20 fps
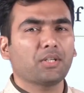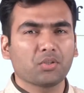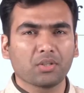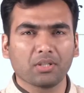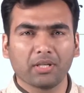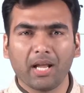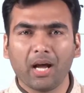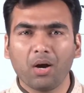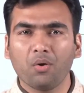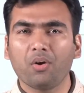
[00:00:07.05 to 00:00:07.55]
So
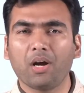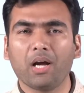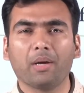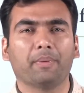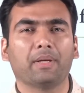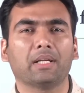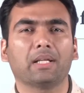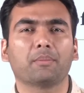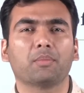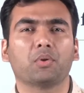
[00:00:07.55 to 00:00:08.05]
now I
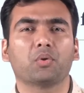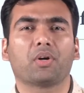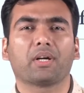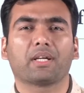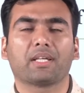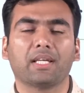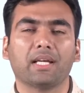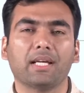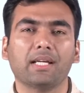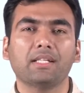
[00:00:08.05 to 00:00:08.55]
welcome you
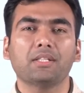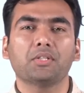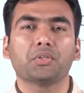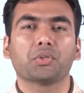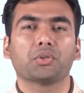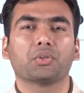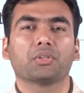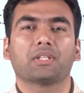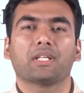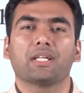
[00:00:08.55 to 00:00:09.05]
again
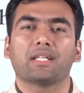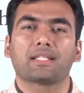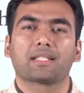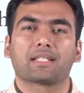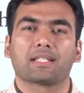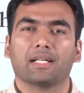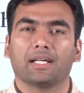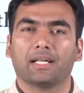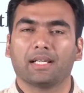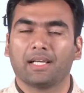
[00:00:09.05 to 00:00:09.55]
to this
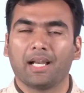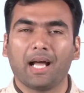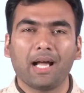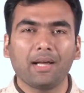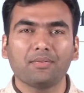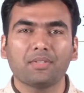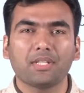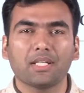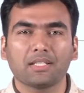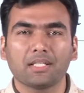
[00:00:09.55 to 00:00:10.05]

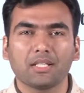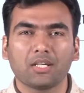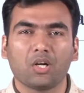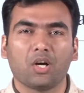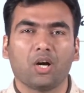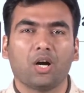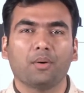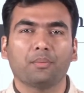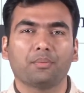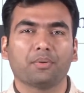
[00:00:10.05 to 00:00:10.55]
live session
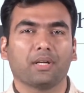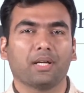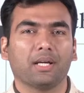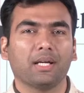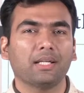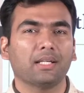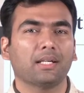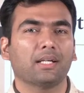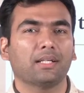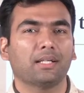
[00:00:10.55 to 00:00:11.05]
of
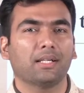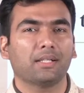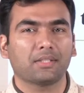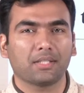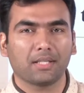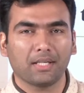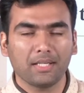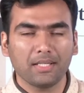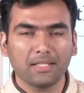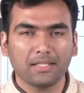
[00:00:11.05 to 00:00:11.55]
N100
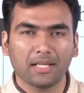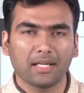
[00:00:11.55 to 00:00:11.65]
series,